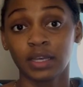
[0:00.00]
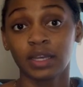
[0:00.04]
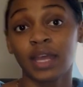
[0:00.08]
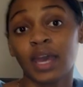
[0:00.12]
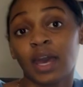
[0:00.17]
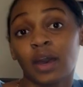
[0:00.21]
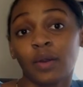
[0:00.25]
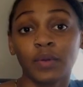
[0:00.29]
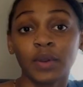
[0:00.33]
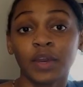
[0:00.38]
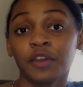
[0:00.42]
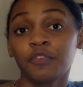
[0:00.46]

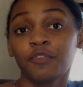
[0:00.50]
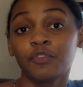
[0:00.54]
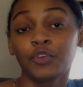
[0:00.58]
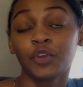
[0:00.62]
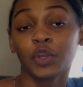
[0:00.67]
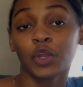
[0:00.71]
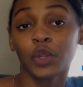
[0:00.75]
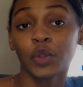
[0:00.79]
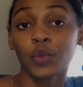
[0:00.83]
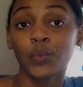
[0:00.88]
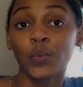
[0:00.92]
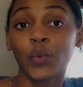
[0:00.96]
Now, if
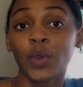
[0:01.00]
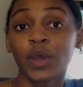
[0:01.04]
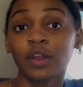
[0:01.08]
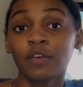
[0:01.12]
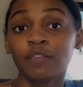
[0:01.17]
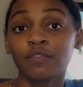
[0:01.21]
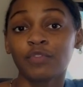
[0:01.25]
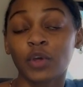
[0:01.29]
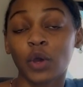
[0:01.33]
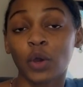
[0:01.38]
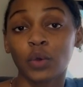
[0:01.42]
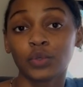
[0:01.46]
you're one
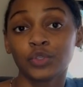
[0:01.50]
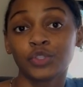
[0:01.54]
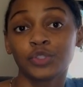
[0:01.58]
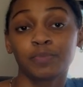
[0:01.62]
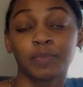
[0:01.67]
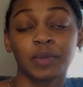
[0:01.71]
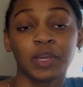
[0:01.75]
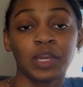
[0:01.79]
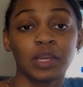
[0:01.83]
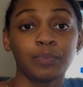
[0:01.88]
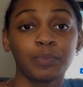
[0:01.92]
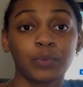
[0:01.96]
of those
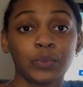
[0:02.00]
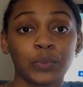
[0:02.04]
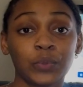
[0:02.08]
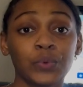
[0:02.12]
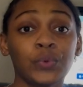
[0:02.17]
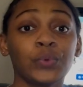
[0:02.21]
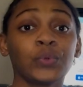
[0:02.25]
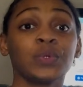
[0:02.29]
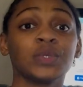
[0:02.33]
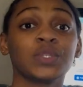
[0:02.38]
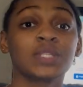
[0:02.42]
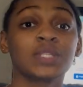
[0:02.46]
people who is